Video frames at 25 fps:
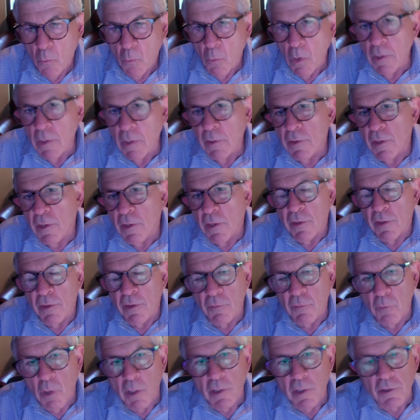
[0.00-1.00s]
One of the
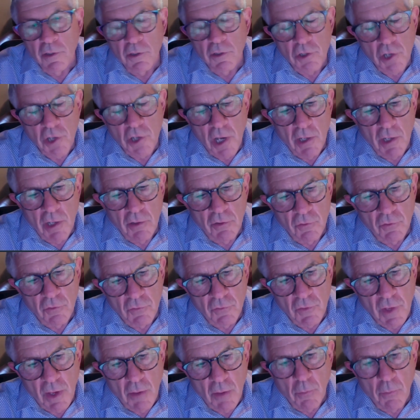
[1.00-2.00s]
one of the changes
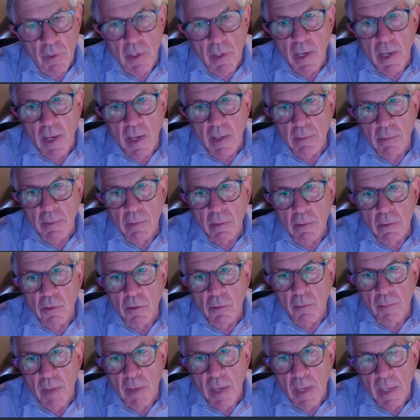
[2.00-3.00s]
that we had to
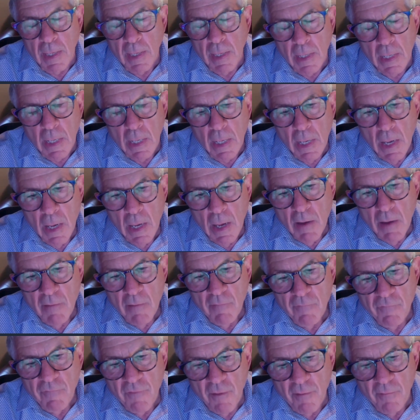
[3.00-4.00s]
make
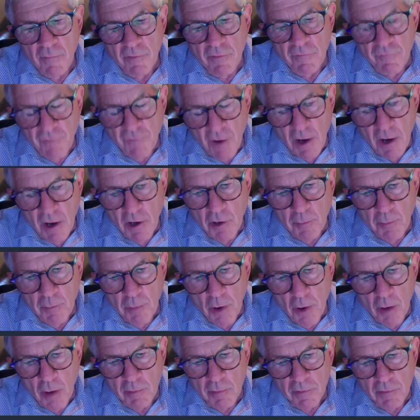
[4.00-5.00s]
from the fire
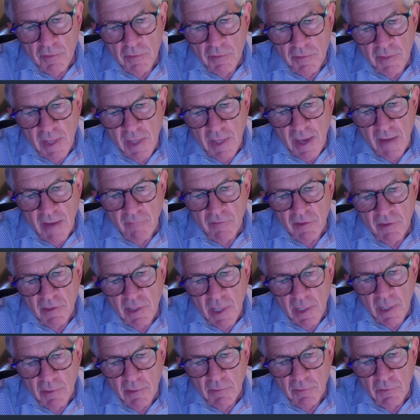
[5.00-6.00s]
departments is they have a
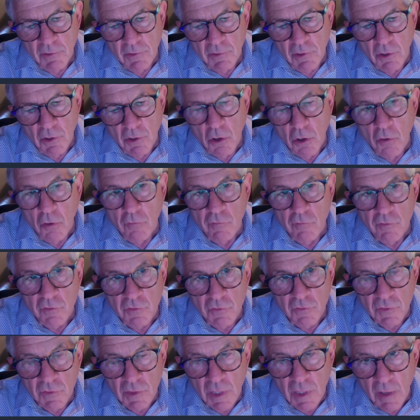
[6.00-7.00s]
tendency to
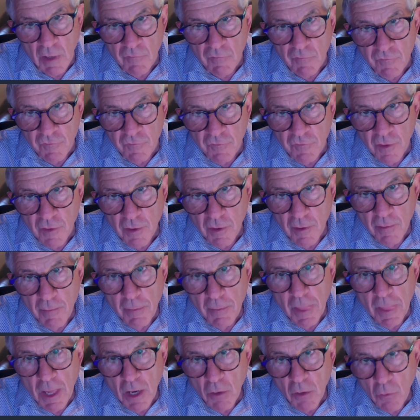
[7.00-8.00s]
overstuff
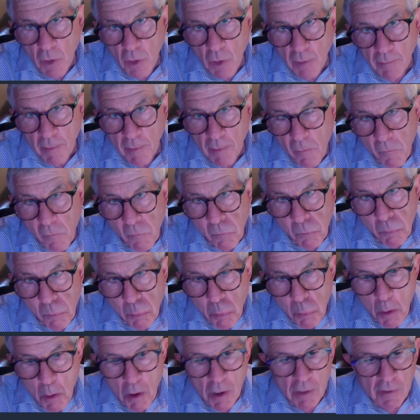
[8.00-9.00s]
equipment.
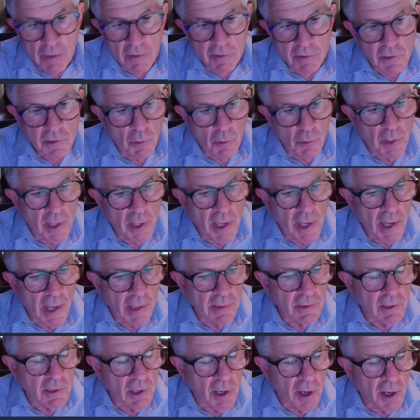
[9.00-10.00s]
So we
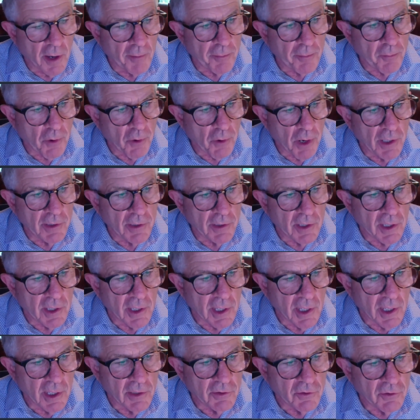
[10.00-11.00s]
had to upgrade the
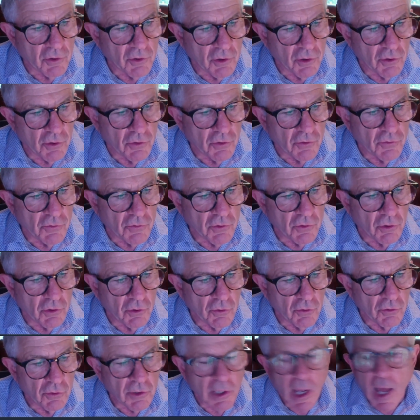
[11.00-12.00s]
hinges
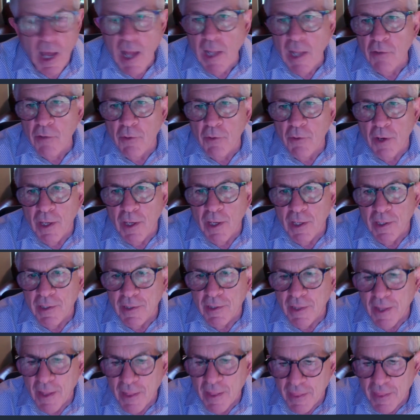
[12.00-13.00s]
to tolerate
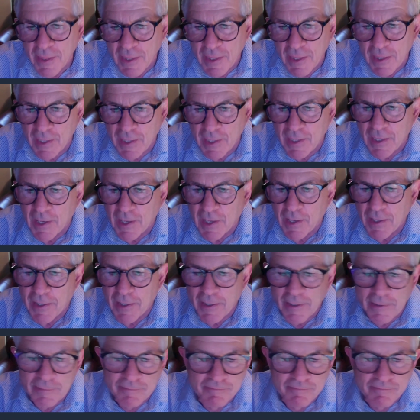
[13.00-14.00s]
the
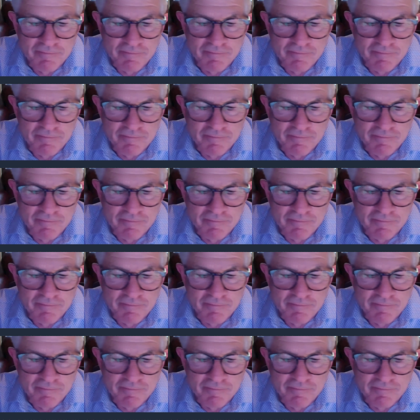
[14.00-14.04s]
uh,